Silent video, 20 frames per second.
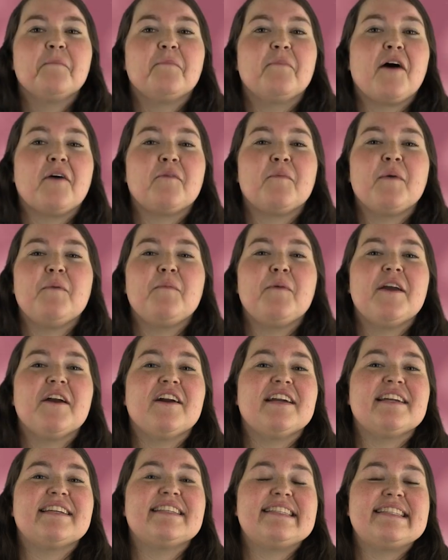Broadway, we
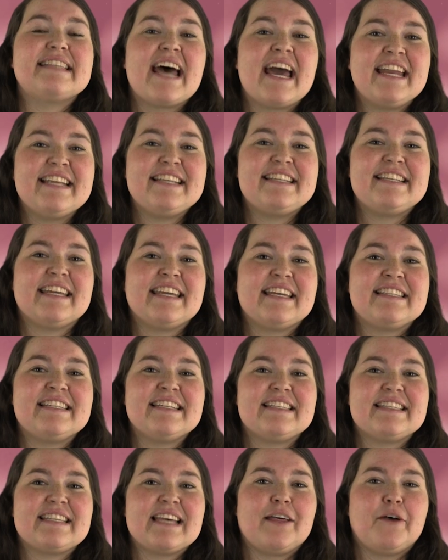are excited to get
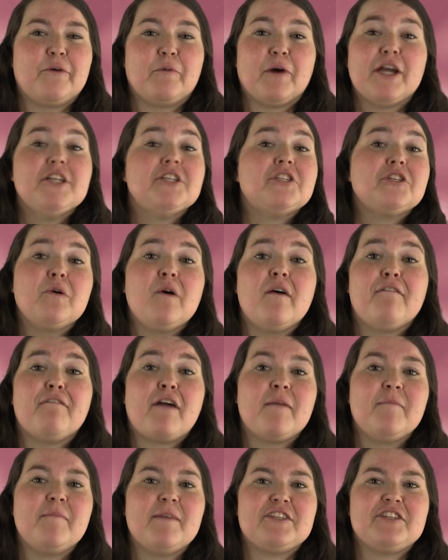to celebrate two of
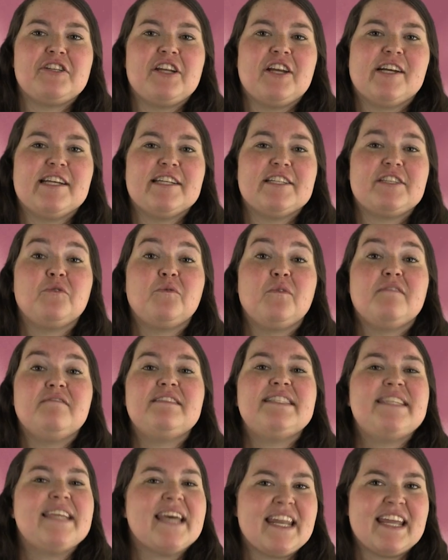our missionaries who
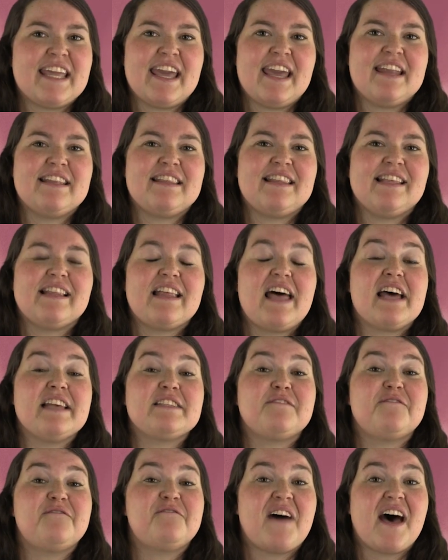have dedicated the
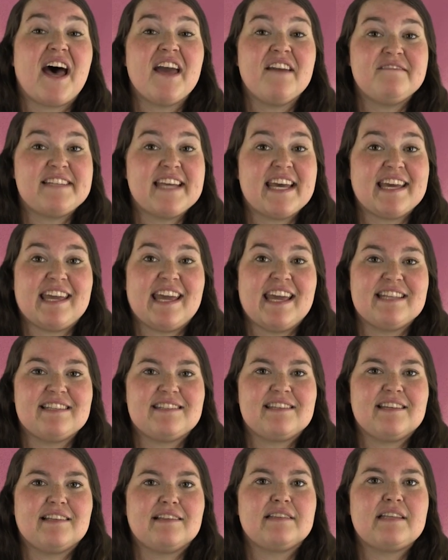last 5
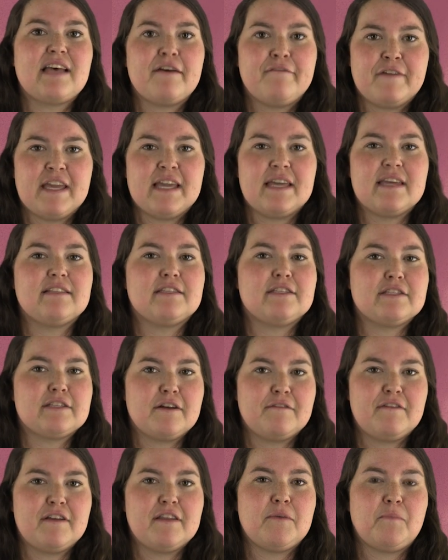decades to loving and
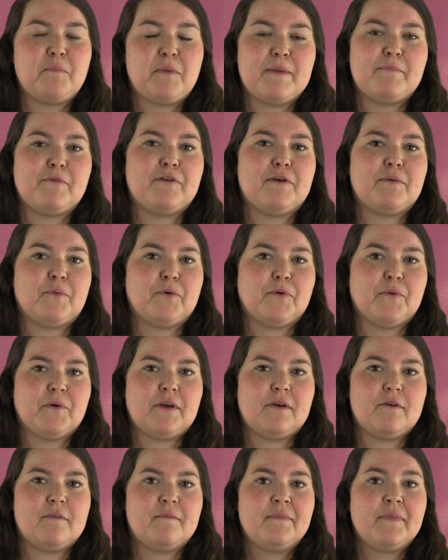serving the people of
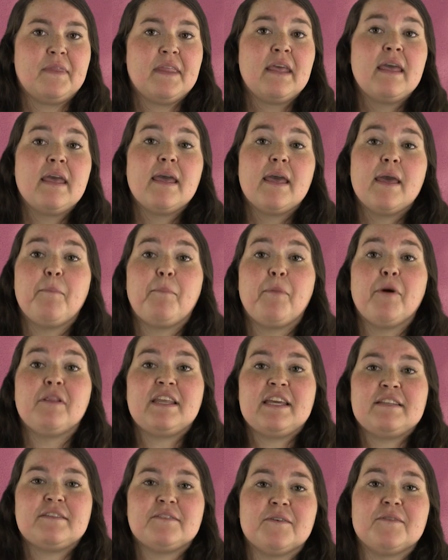Peru,
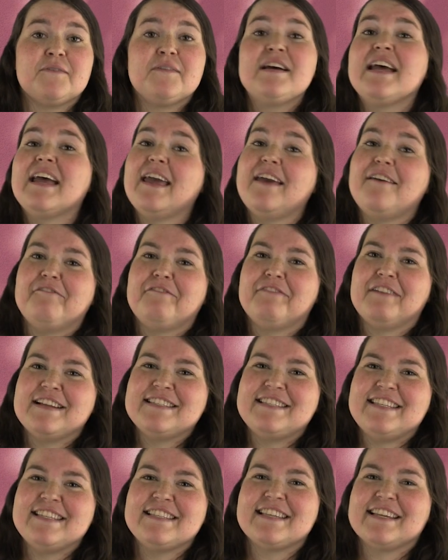Hipólito and
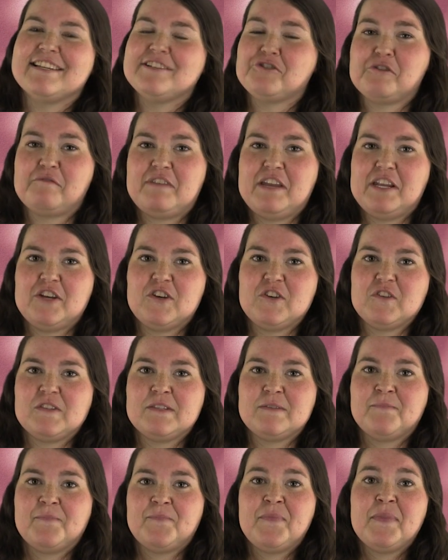Francisca
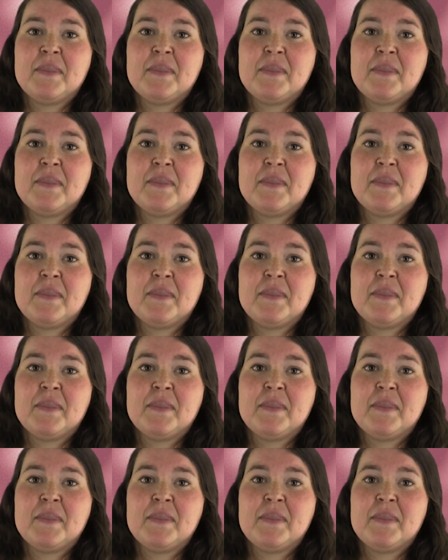Trevinos.